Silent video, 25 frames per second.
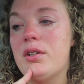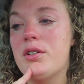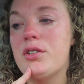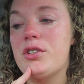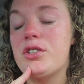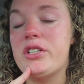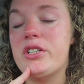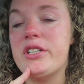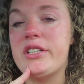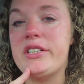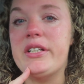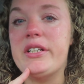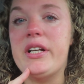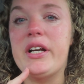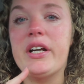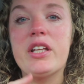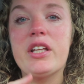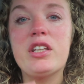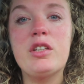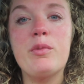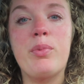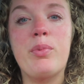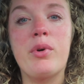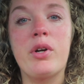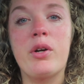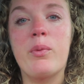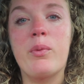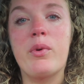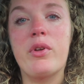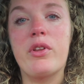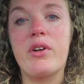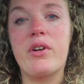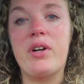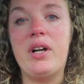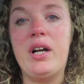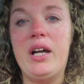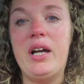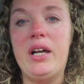she's not at the point where
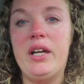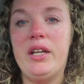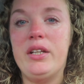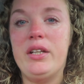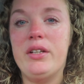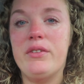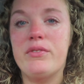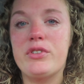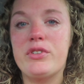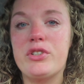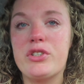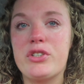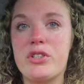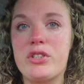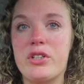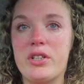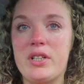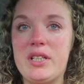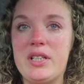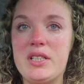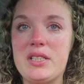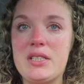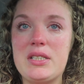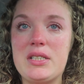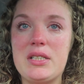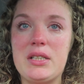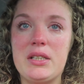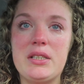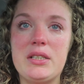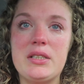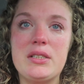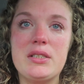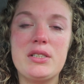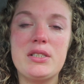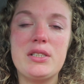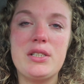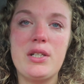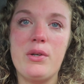they're high enough to start
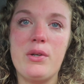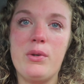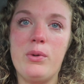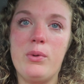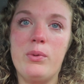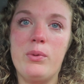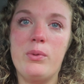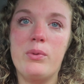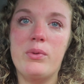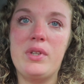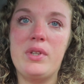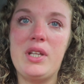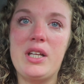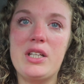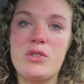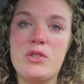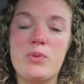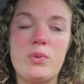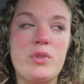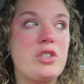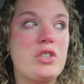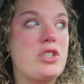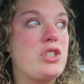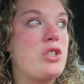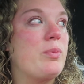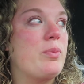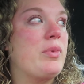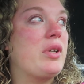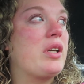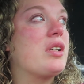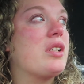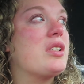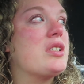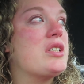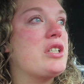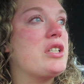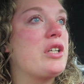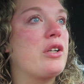insulin, so that's when she'll be
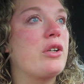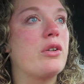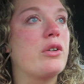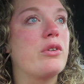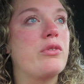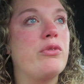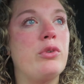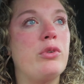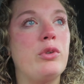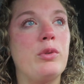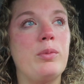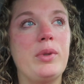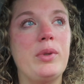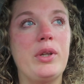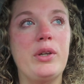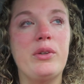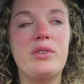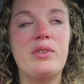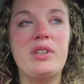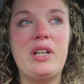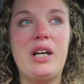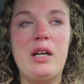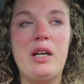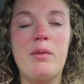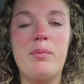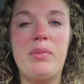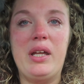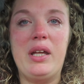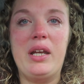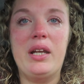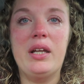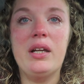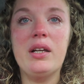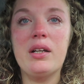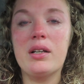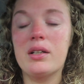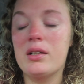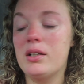considered full-blown
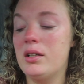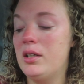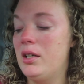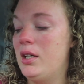diabetic,